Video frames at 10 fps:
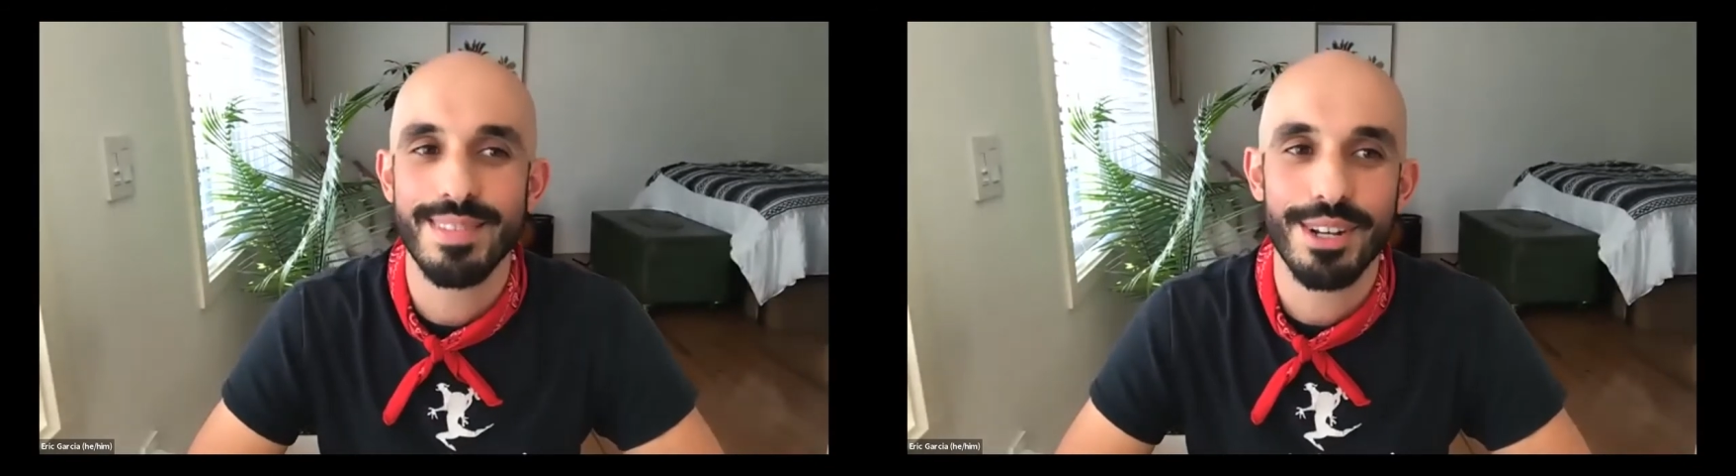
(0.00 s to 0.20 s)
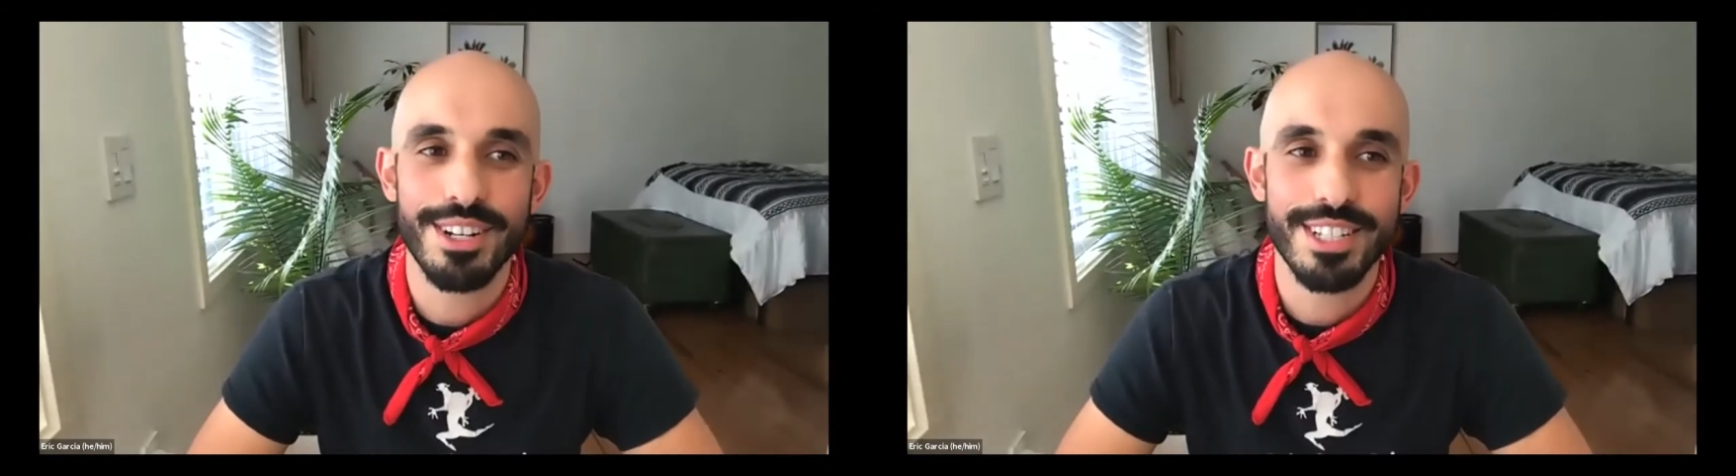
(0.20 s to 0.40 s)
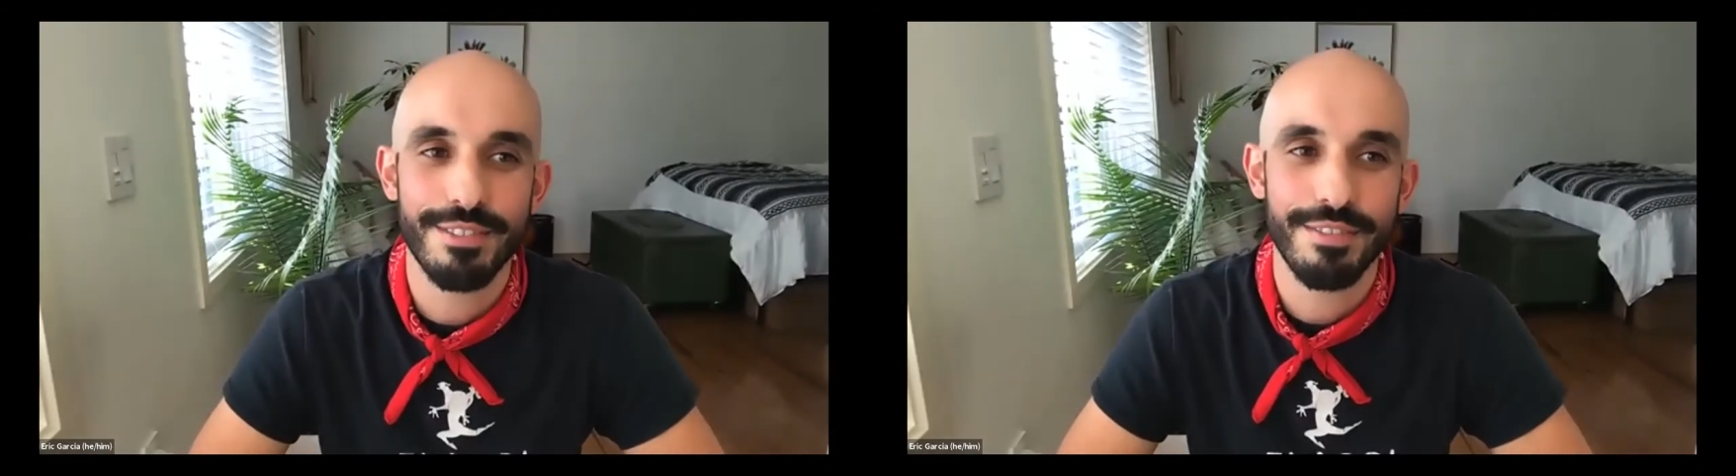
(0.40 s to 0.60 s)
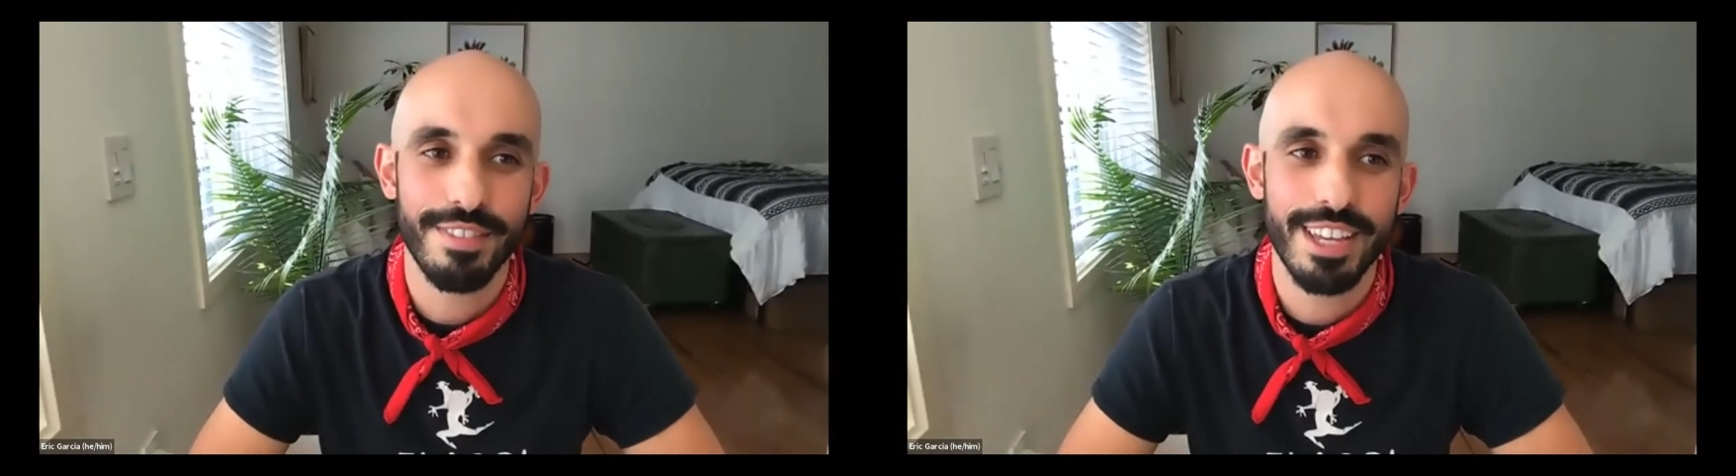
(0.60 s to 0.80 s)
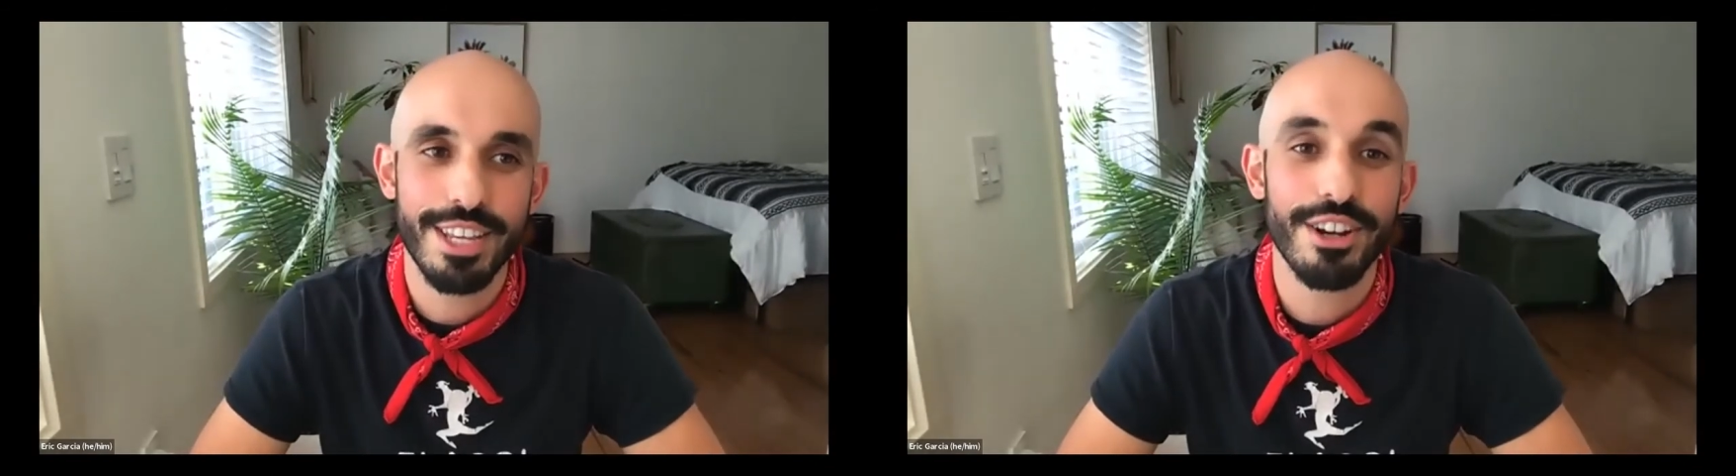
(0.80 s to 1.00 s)
I'm curious if
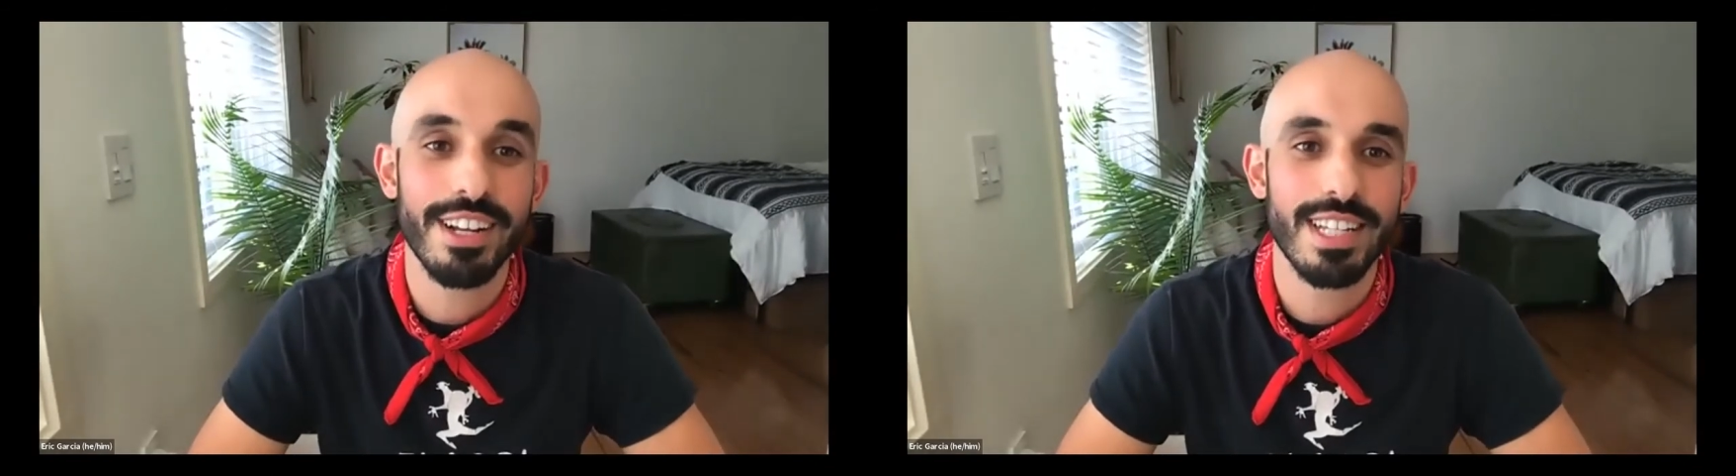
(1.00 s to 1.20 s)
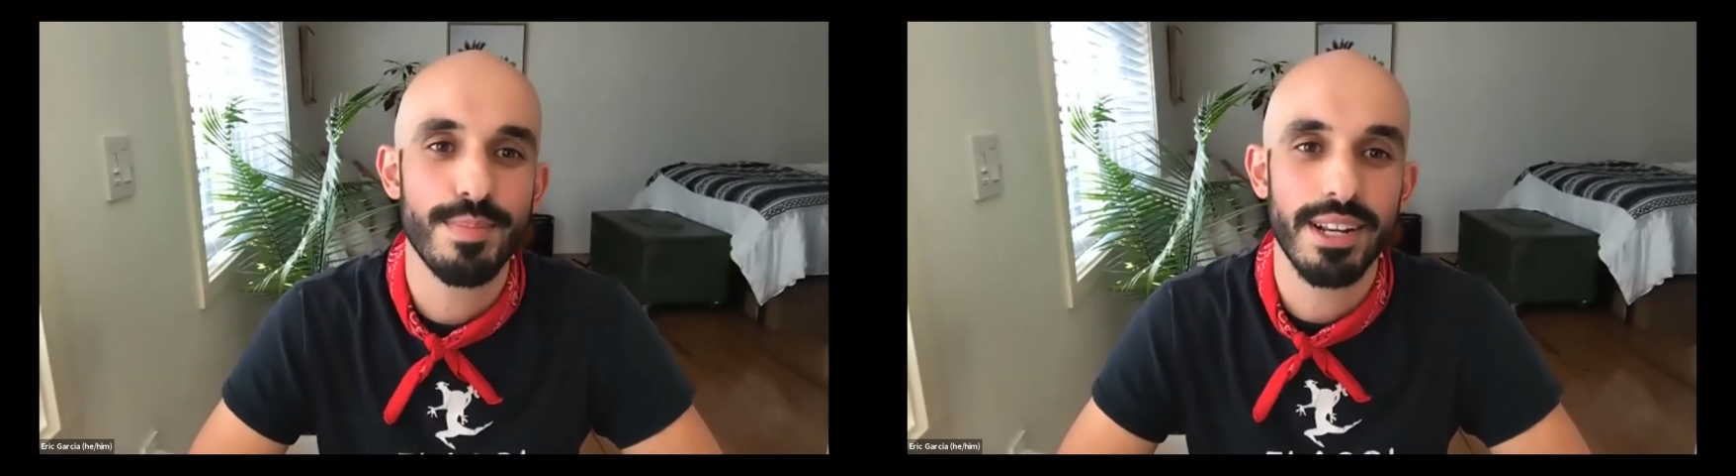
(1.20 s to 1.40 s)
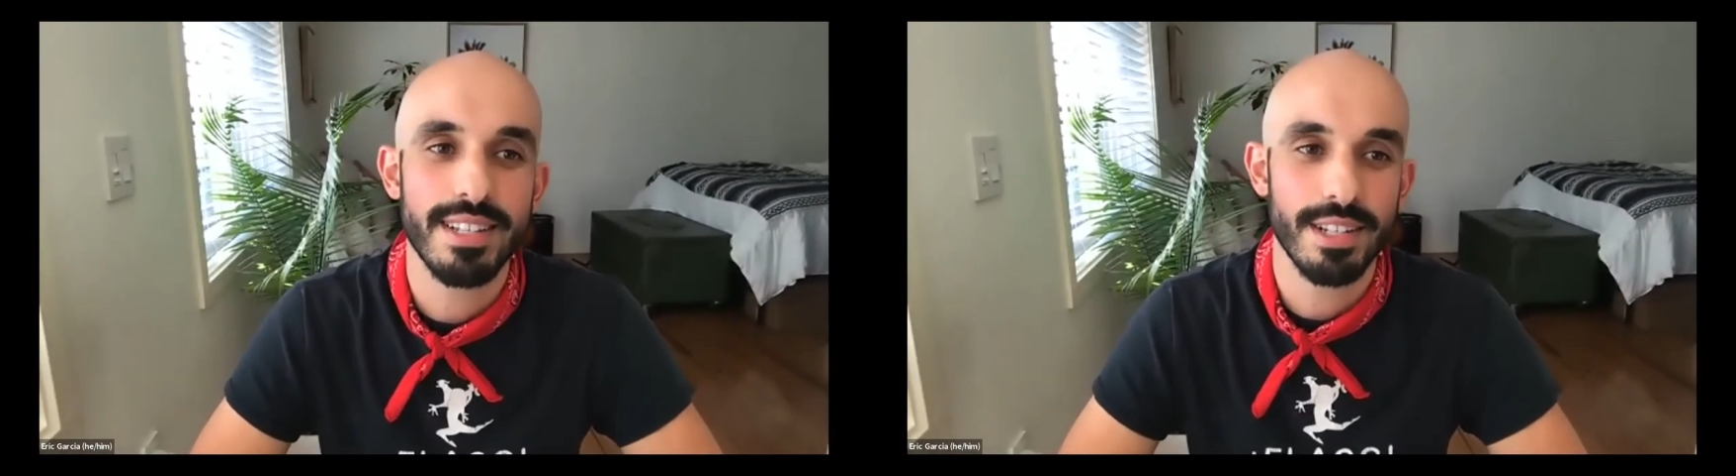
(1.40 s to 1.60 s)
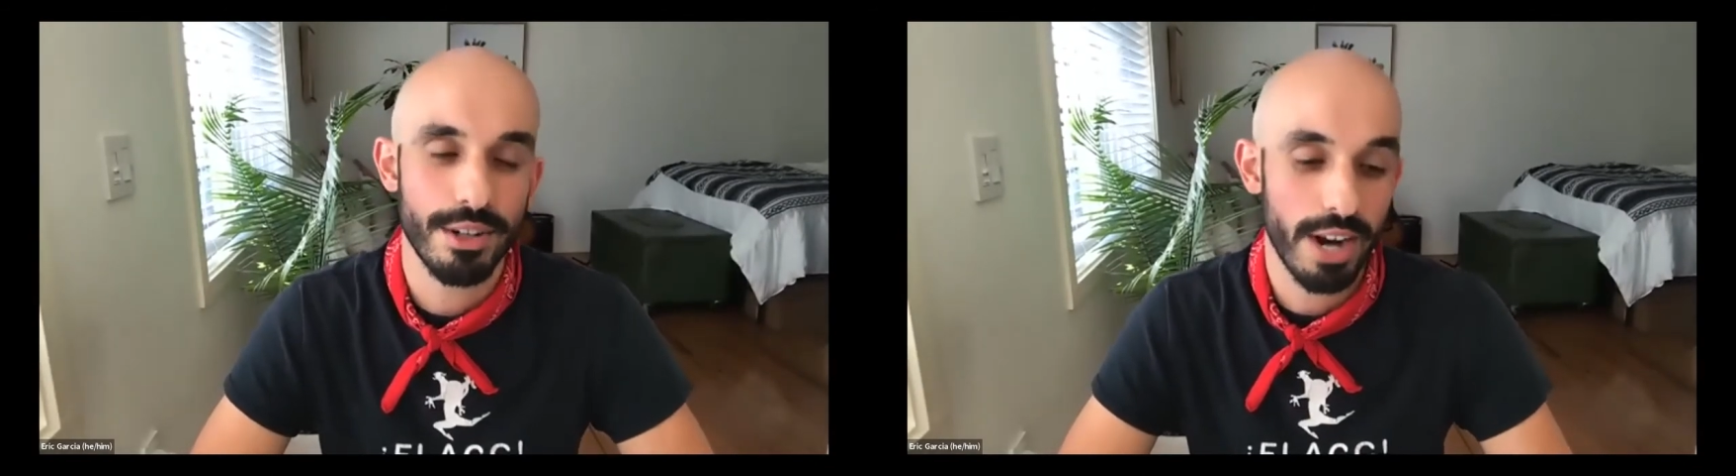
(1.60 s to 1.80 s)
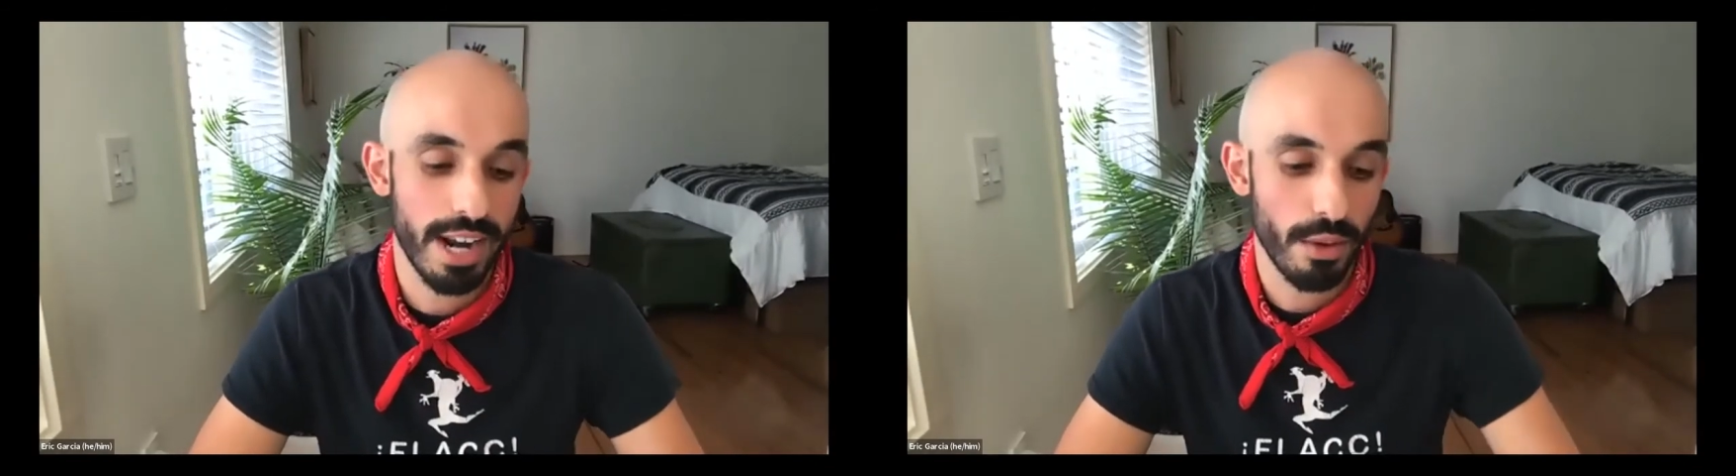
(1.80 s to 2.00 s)
in your experience in
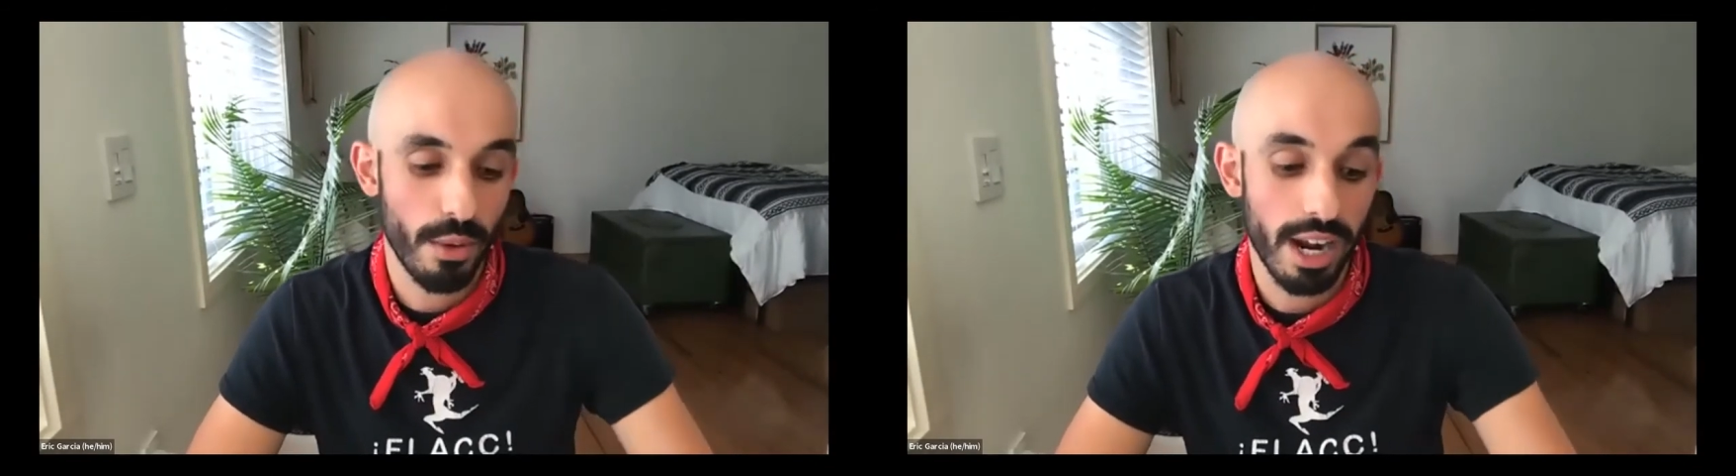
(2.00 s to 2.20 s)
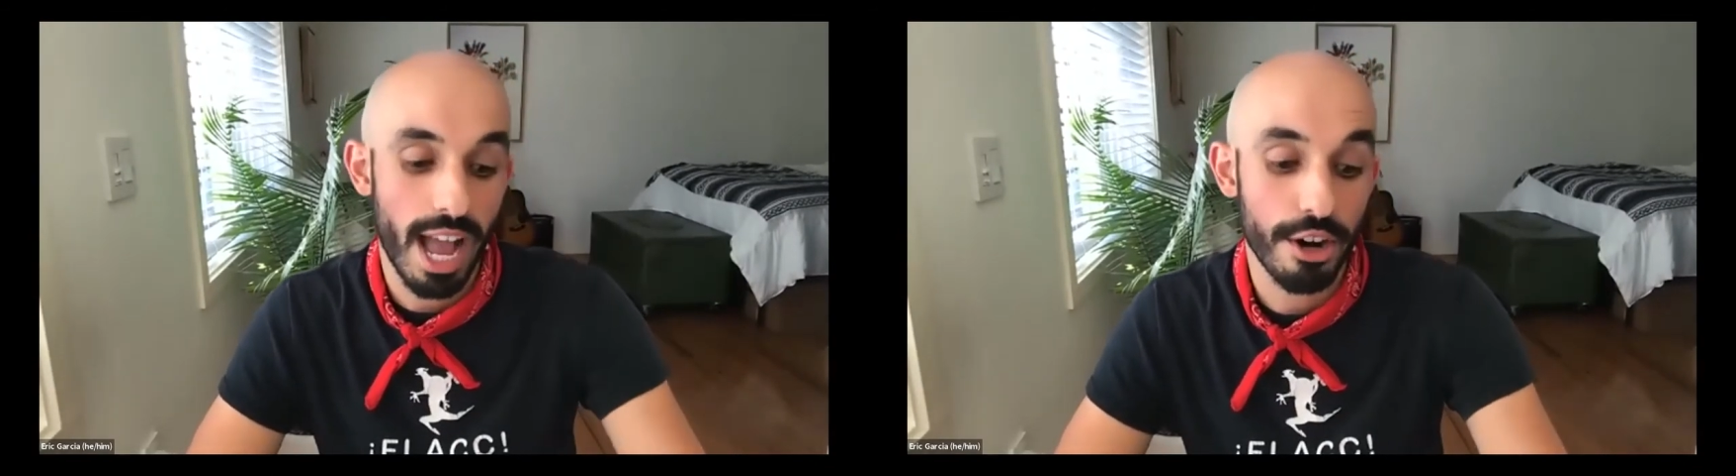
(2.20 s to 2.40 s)
creating the work,